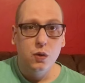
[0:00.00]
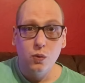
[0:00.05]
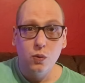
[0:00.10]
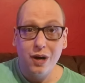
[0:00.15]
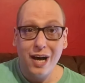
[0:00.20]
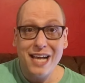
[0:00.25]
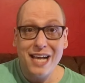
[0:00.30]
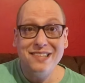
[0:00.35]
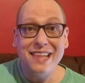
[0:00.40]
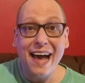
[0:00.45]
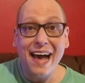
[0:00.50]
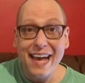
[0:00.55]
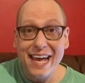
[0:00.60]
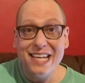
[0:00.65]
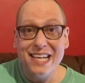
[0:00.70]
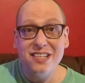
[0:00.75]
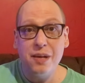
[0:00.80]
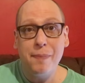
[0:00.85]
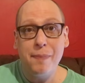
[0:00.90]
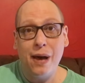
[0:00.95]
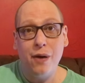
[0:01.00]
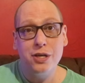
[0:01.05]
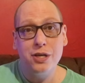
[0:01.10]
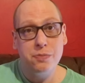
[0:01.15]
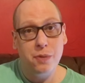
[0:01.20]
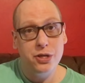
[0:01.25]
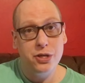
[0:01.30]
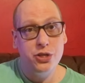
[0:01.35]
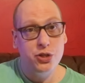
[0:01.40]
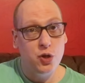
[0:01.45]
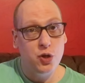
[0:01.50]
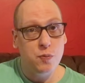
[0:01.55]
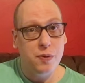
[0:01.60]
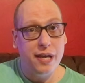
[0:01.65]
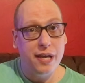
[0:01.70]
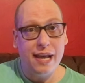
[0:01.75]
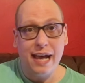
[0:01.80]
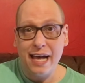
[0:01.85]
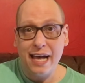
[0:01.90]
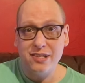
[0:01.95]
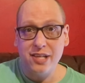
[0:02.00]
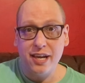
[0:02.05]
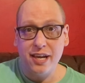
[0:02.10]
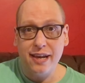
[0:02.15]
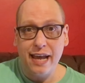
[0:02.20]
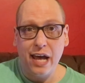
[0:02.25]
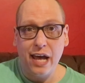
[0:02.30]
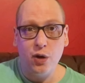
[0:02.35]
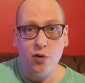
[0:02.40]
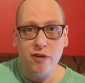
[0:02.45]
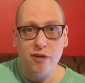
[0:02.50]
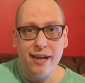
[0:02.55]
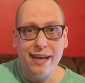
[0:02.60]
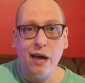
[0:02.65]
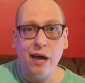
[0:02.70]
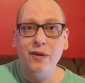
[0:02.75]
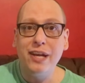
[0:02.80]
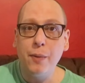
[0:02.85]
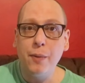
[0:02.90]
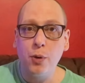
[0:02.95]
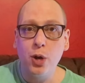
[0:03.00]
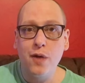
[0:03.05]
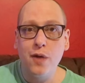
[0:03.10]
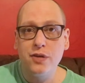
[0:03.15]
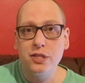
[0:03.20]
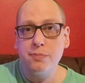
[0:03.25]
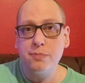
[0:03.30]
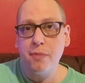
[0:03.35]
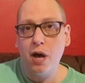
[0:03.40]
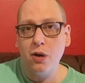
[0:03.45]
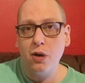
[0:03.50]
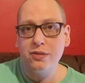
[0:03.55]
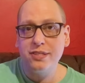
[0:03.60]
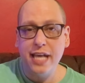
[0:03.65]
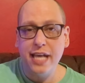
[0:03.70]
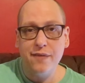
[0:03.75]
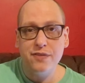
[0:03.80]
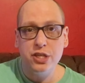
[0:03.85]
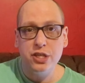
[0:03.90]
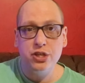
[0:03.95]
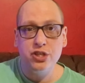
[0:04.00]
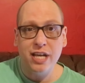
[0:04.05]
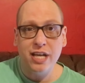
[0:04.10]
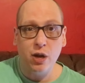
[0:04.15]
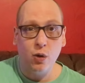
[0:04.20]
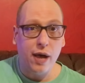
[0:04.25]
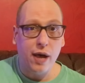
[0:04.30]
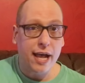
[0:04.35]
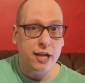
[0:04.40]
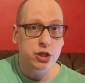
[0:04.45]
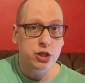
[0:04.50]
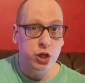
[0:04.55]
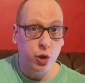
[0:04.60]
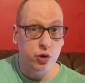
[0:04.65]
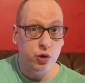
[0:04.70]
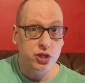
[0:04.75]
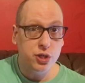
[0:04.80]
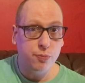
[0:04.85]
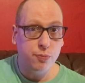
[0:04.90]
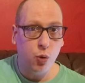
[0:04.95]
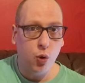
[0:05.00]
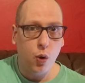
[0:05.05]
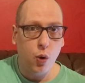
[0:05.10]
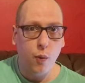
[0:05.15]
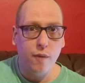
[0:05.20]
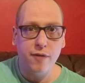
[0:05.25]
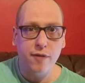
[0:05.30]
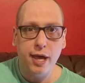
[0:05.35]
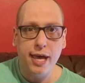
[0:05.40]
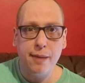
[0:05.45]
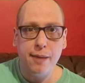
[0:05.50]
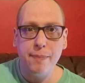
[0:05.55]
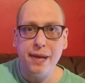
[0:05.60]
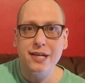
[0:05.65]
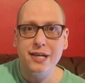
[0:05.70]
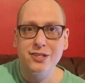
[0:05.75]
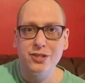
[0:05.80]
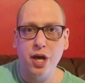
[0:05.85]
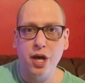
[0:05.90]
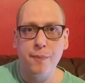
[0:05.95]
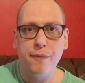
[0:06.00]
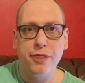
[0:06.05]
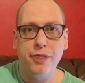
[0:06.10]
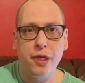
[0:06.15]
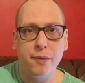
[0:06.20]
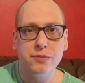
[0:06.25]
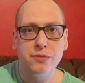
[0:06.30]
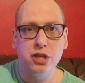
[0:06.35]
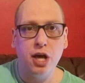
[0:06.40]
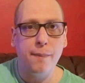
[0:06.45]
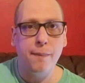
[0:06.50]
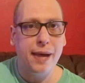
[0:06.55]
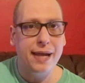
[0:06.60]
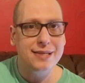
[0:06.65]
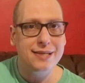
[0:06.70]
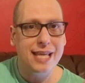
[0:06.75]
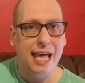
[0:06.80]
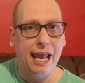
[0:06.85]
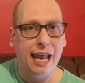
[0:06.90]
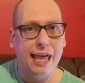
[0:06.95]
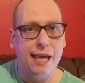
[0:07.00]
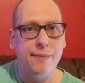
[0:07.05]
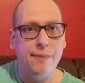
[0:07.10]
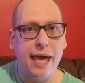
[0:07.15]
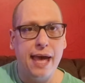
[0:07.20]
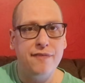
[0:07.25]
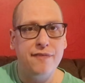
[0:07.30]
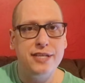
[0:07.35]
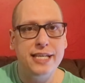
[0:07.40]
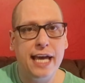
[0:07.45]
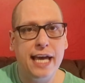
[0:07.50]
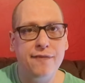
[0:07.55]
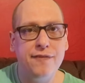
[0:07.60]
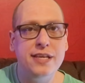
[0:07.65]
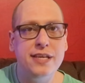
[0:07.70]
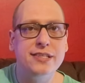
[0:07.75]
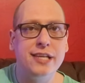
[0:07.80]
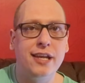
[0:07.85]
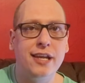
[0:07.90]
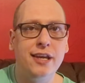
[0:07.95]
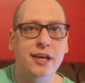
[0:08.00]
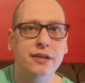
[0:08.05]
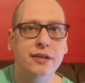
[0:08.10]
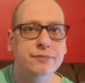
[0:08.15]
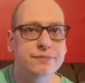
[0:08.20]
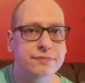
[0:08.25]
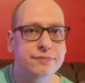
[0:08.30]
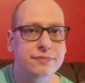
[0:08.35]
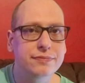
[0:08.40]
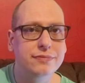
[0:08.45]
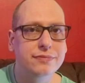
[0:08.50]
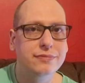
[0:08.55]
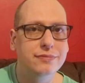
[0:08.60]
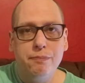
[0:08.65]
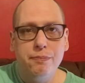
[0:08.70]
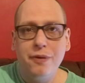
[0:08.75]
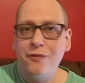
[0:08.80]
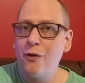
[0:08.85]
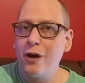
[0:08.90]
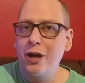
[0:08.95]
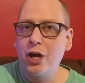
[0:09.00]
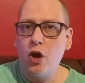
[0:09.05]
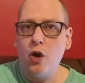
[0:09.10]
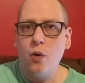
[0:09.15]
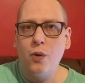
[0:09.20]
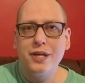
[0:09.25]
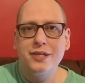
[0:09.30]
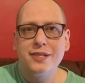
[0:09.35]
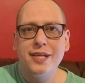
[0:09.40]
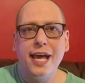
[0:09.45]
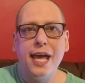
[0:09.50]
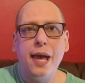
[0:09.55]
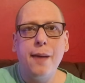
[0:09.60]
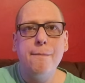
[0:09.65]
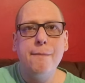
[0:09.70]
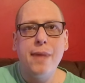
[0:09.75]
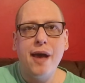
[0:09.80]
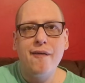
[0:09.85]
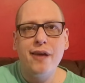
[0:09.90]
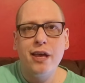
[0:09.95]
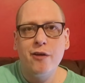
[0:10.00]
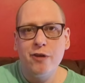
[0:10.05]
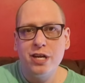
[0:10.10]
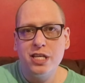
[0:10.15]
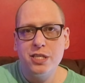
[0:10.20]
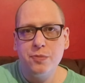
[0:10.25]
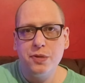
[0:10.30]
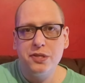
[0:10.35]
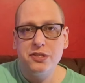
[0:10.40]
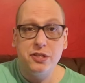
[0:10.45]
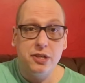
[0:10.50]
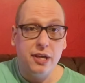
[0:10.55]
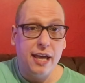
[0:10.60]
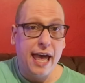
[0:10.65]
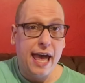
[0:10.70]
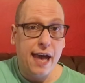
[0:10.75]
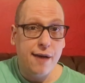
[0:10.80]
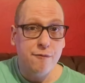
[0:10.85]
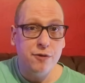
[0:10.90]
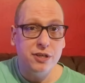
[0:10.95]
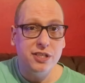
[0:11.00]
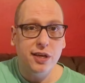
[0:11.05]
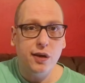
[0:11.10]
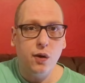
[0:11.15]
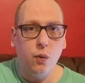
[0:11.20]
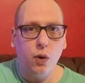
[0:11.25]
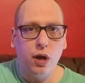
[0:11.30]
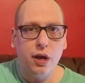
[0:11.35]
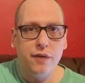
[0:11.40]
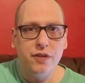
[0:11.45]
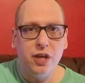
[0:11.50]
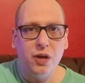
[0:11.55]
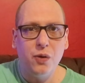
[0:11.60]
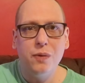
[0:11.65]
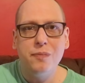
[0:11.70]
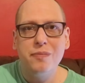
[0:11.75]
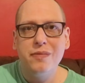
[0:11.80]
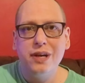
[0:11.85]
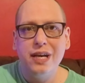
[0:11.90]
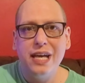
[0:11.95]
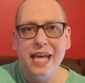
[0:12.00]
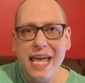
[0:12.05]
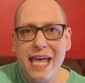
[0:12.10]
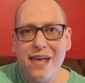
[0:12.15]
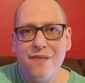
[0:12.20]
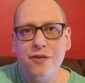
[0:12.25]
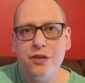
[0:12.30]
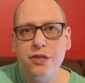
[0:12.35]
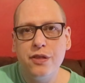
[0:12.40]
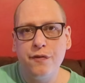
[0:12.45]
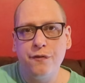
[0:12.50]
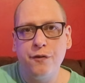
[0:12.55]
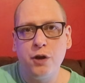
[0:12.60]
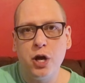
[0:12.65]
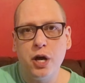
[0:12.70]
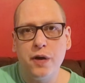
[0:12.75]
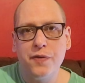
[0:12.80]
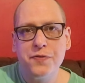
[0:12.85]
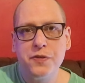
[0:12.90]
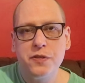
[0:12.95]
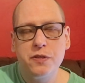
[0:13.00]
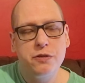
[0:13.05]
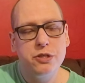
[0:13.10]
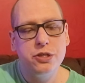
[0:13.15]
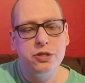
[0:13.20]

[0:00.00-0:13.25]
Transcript: Well, guys, that is about as much stupid as I can handle right now. Nip on over to Miles Davis's channel and show your support with a big sub, thumbs up, and tell him FTFE sent you. Before I go, I want to say Merry Christmas to every single one of you, even the Flerfs.